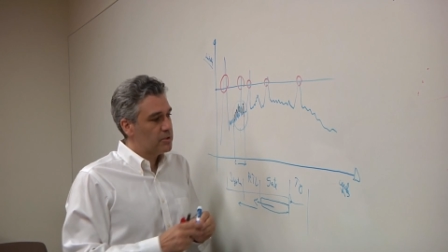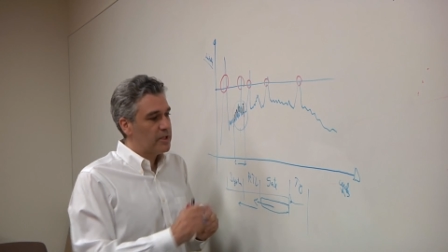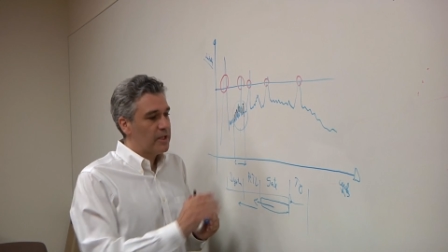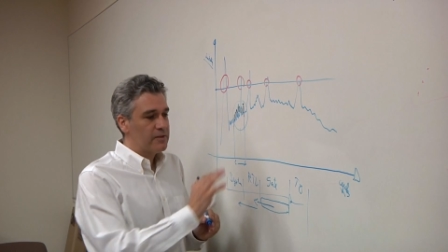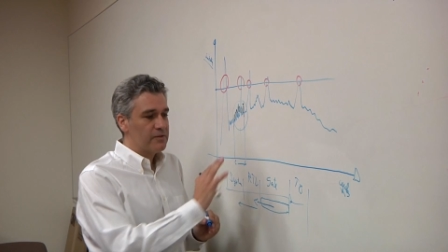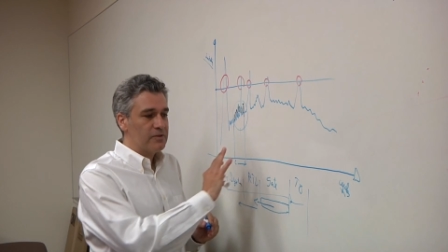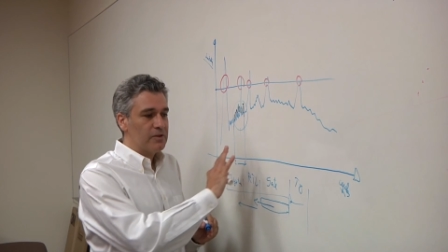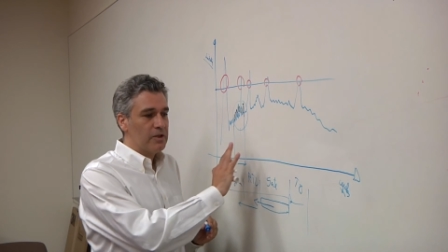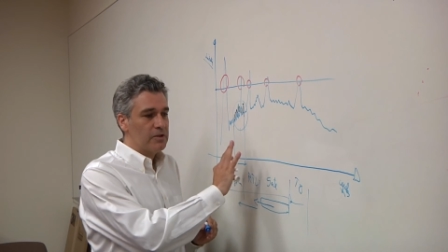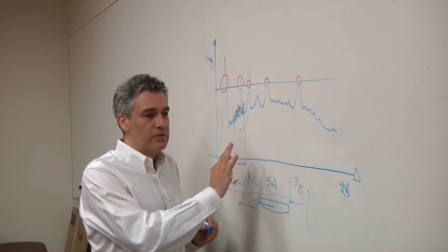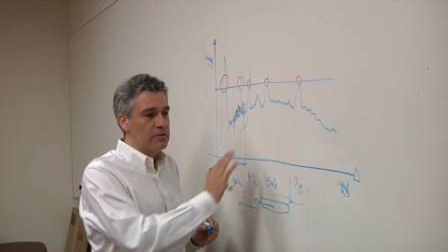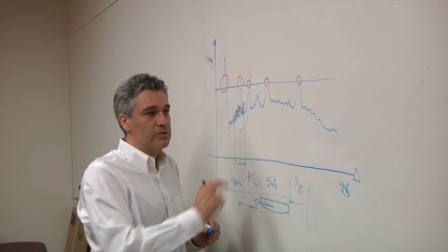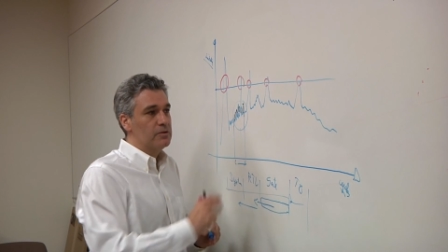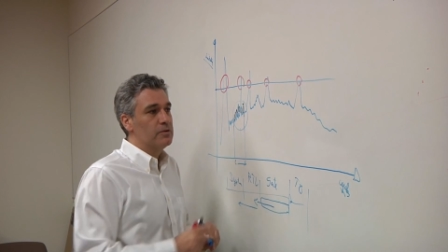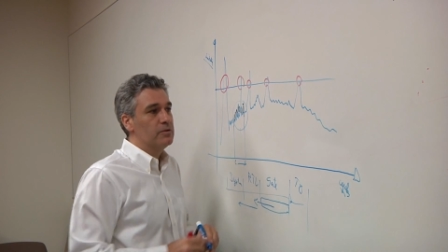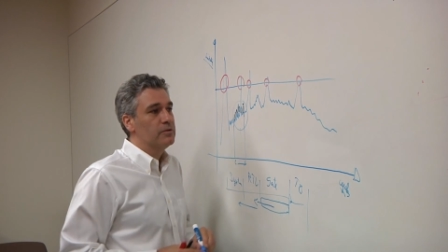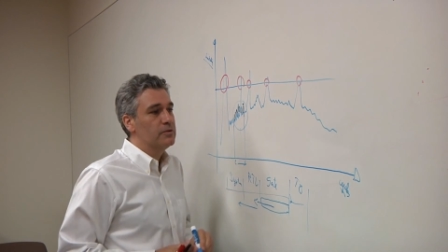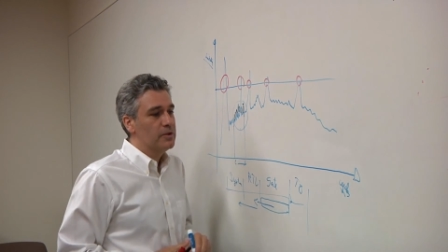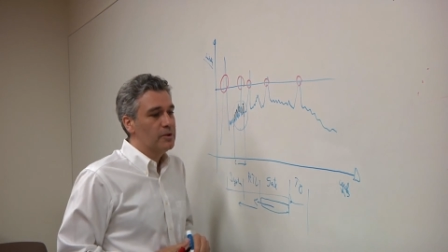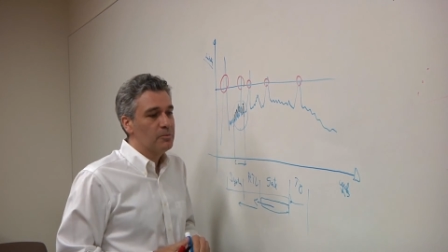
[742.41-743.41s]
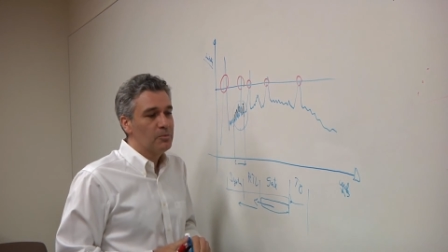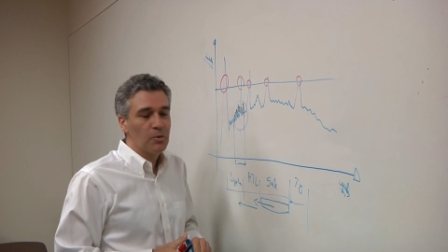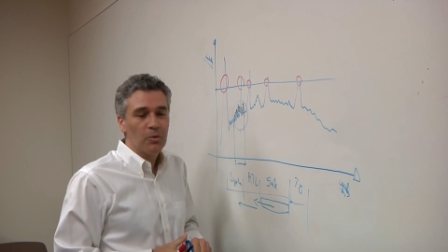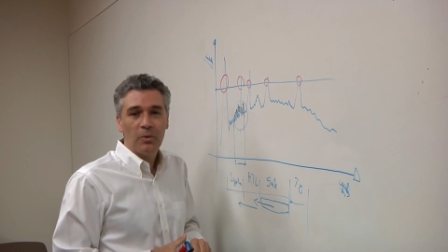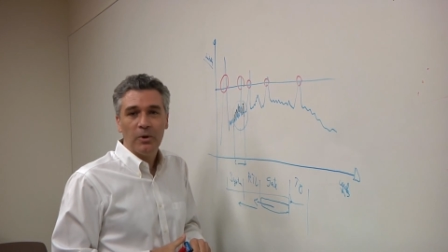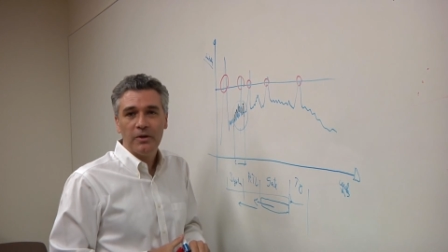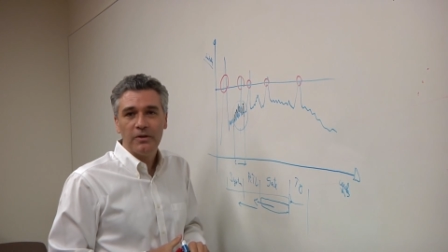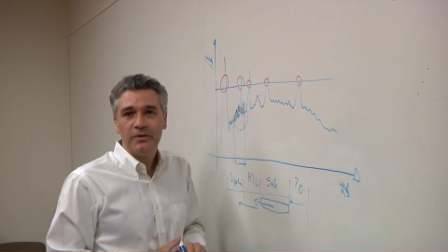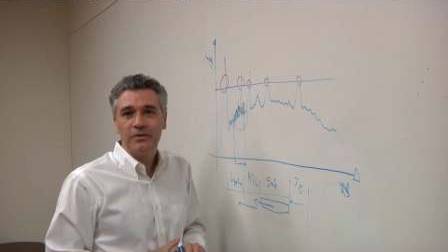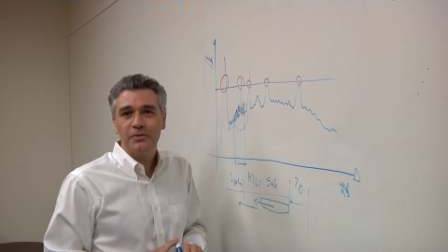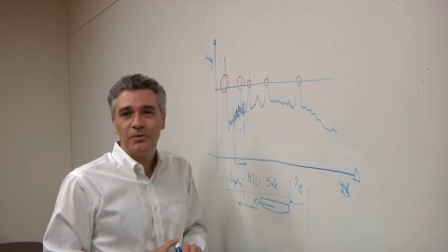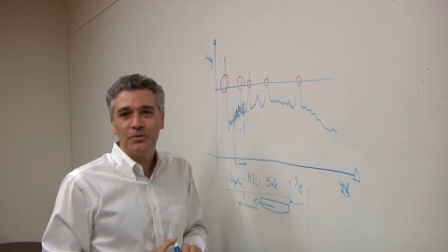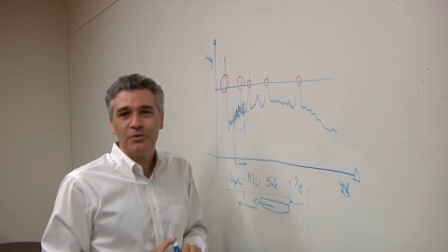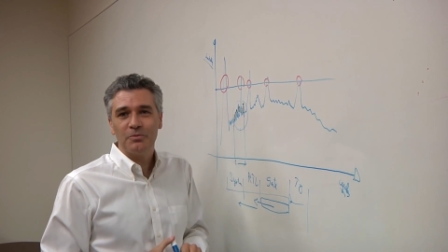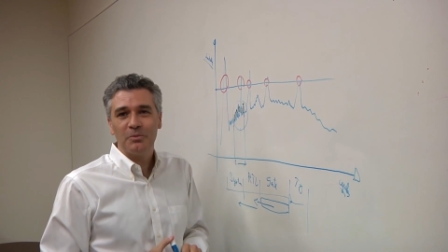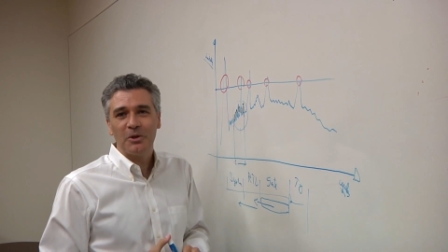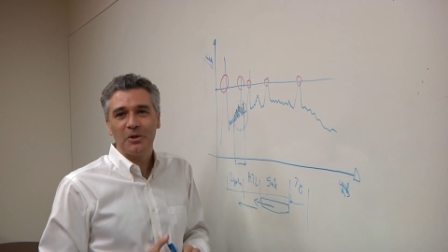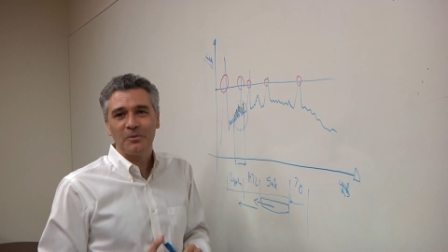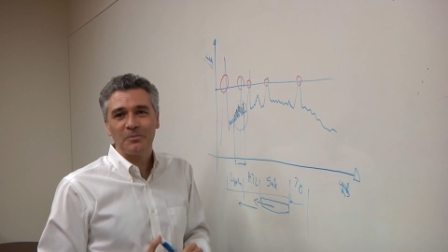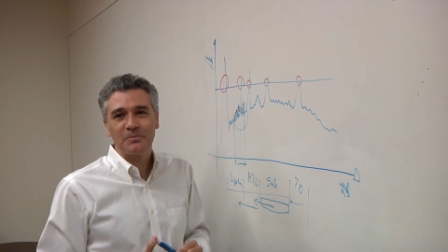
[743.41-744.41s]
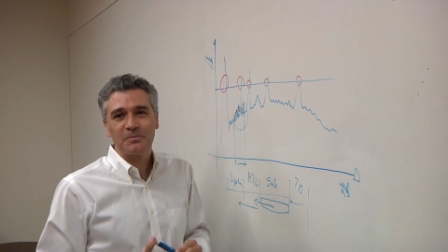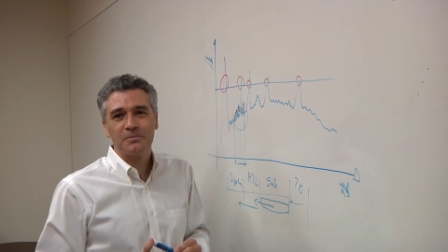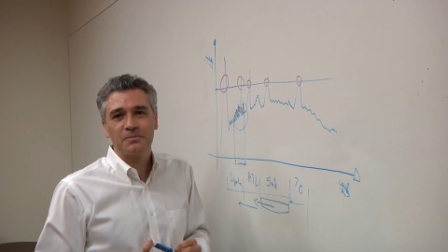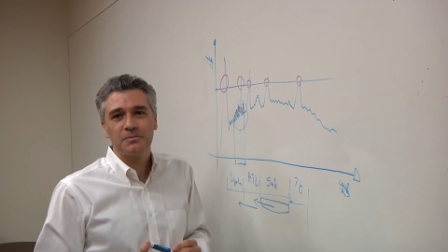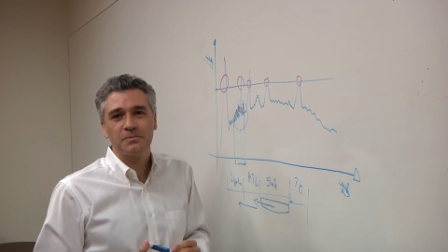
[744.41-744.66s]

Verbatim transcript: but that's not the number one use model.